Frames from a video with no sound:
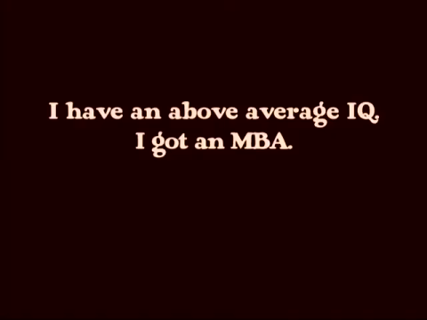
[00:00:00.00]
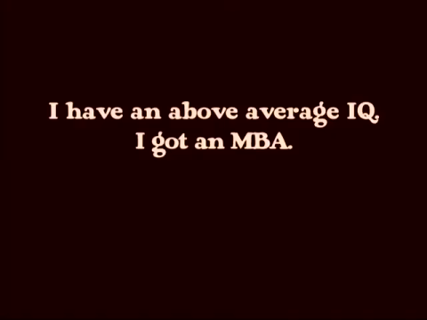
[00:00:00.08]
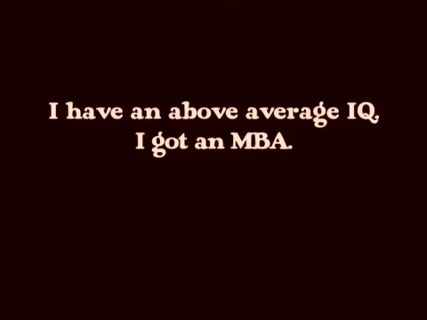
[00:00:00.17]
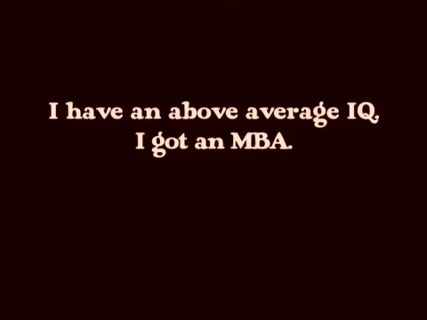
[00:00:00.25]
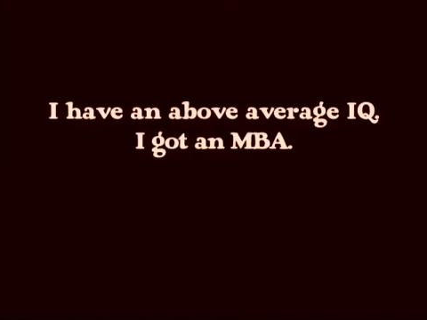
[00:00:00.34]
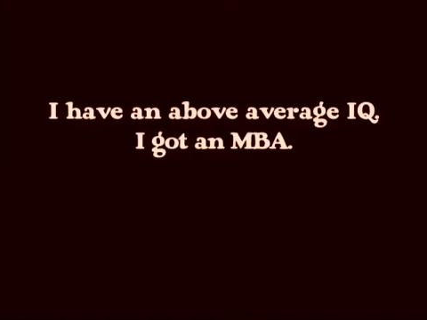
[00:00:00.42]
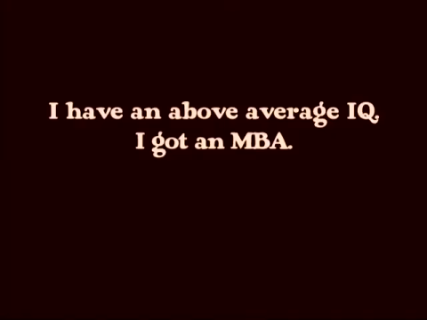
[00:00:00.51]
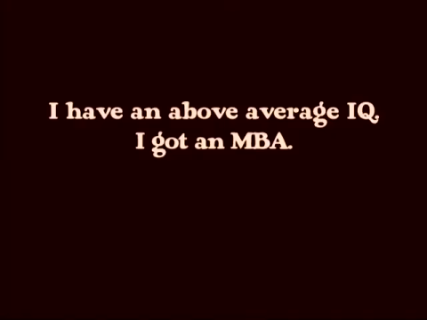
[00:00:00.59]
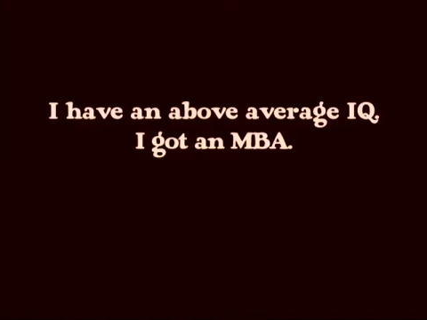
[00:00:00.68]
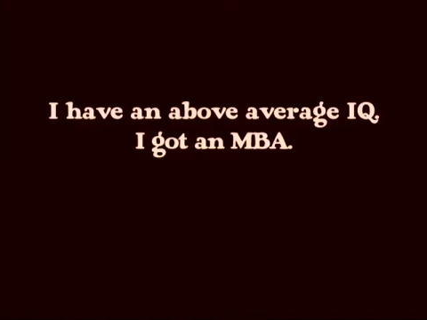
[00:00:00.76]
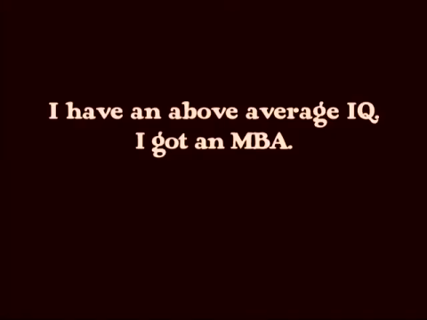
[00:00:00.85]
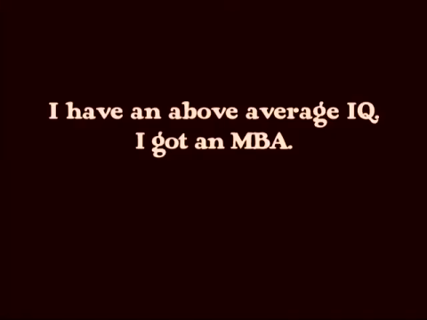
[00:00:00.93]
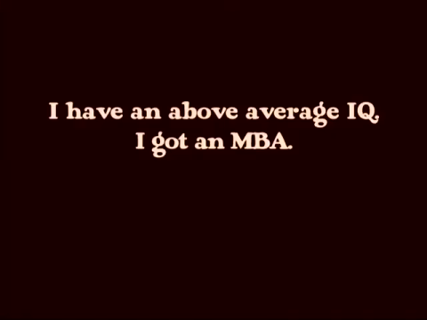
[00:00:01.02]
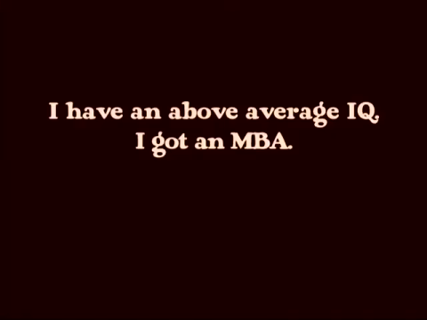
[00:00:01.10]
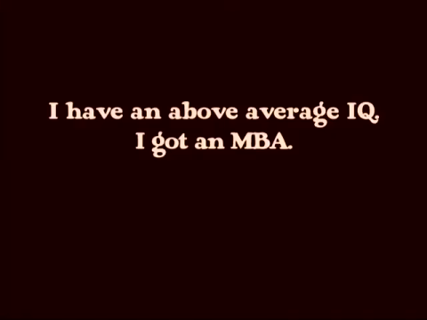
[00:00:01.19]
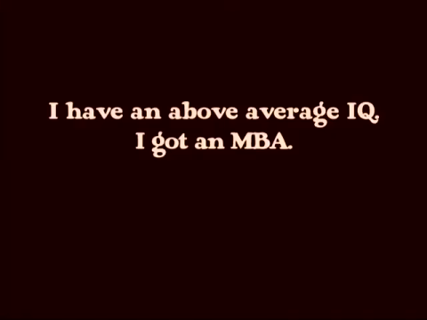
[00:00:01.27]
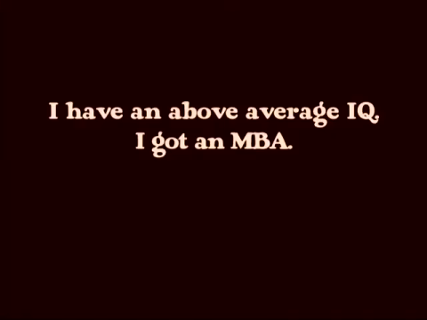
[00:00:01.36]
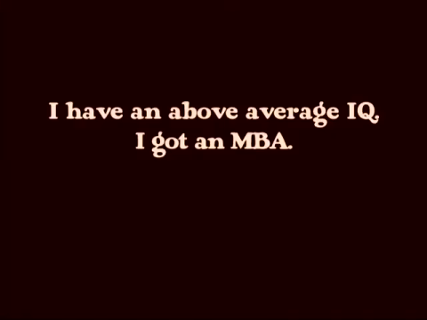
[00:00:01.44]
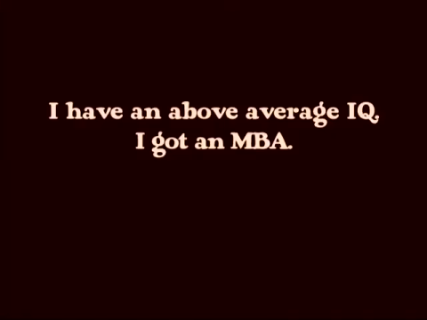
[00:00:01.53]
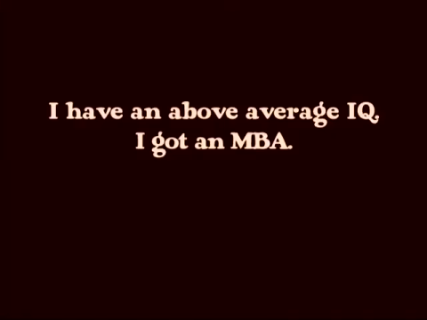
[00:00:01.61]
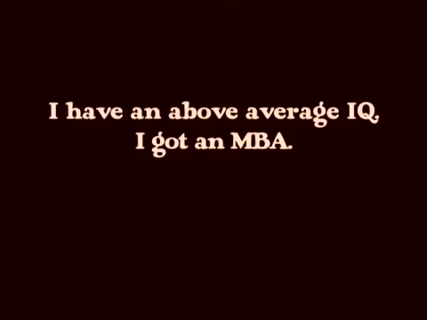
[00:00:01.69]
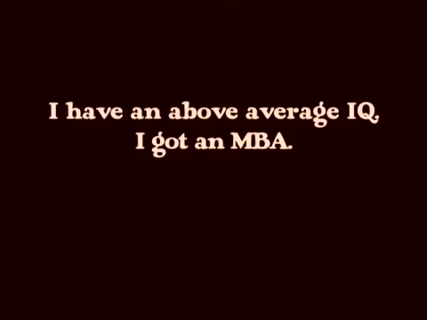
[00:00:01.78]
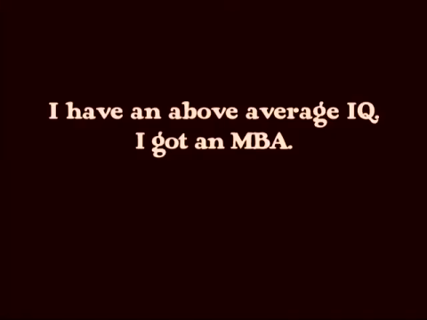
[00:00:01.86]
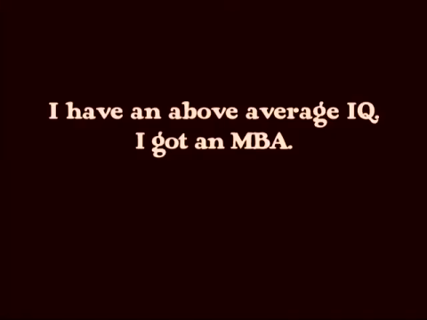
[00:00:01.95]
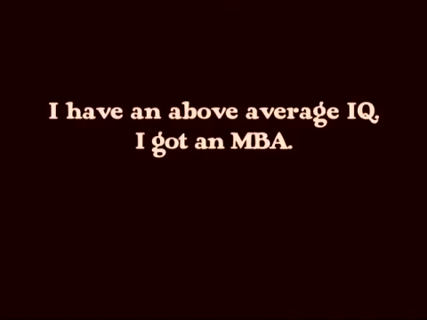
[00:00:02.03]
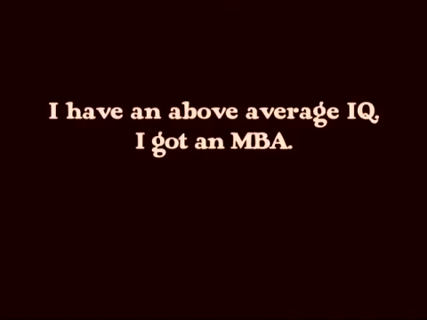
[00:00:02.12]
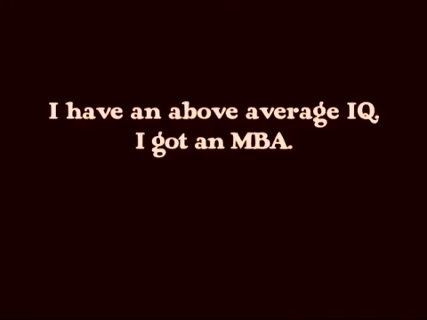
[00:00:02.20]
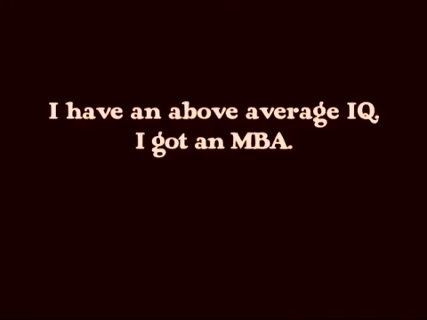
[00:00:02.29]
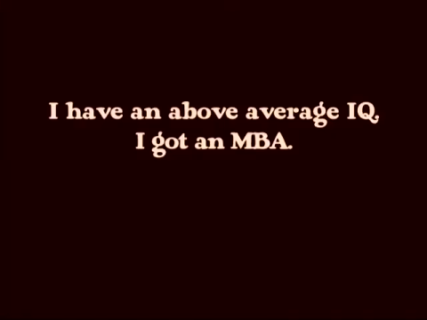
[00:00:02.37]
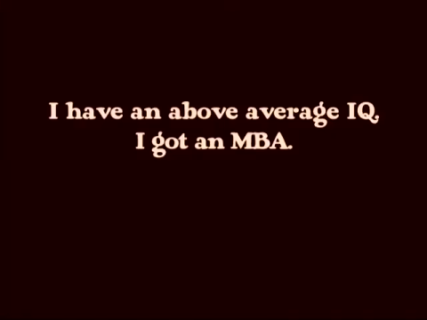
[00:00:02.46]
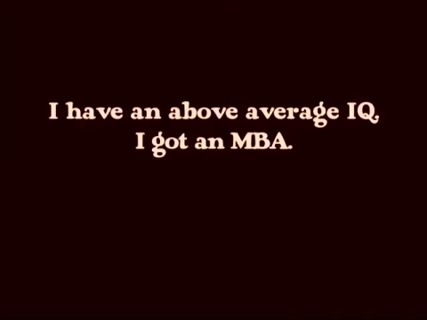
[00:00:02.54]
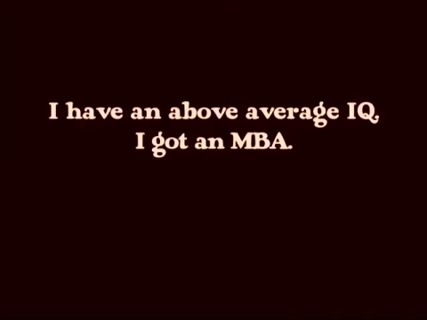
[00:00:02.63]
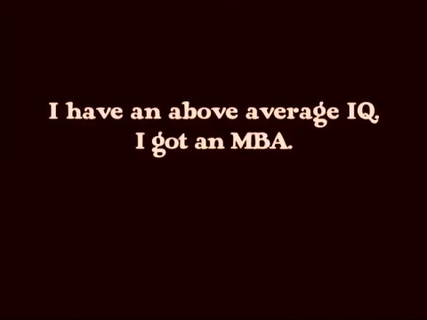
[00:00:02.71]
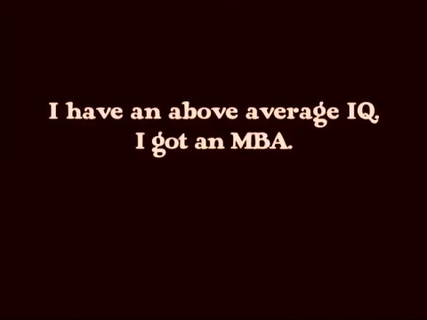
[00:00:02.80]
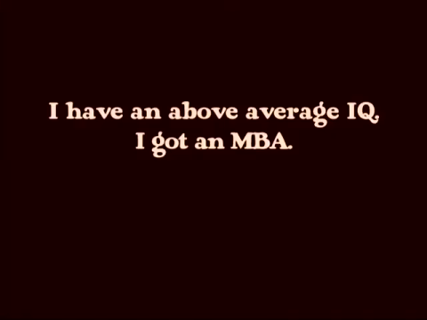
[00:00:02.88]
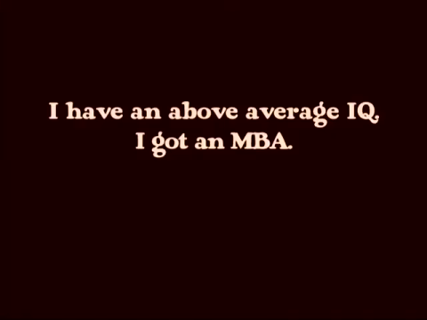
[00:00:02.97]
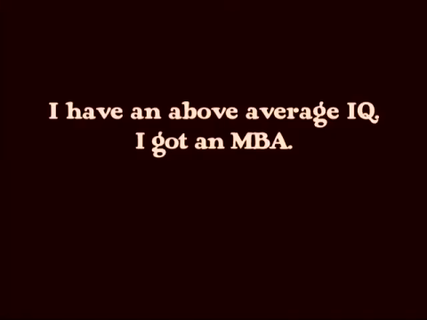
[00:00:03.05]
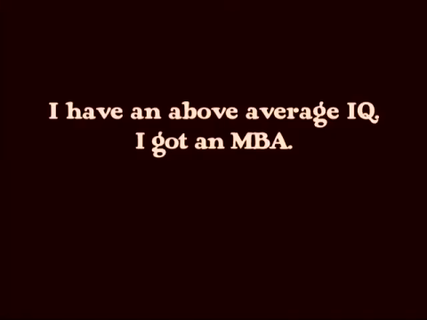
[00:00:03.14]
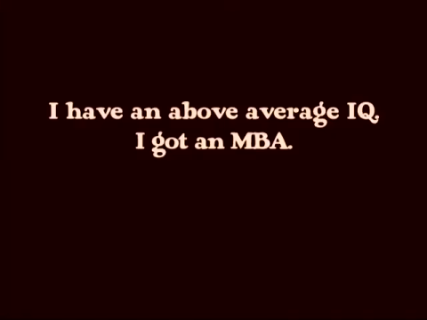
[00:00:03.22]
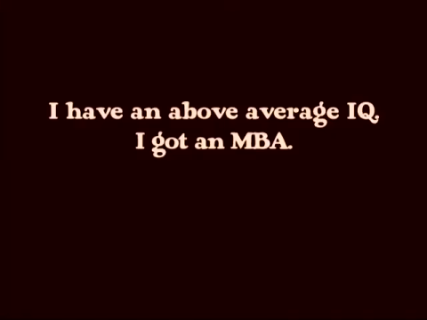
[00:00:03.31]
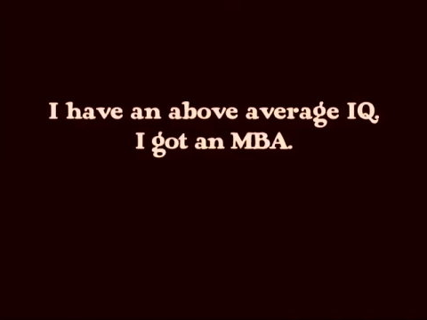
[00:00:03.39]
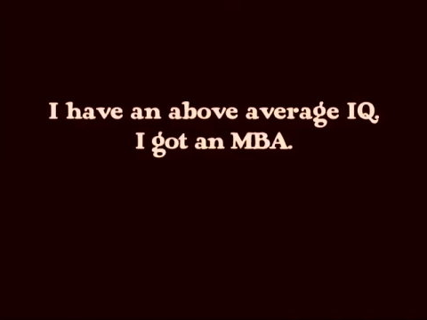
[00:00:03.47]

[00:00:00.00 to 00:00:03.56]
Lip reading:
[unreadable: no face in view]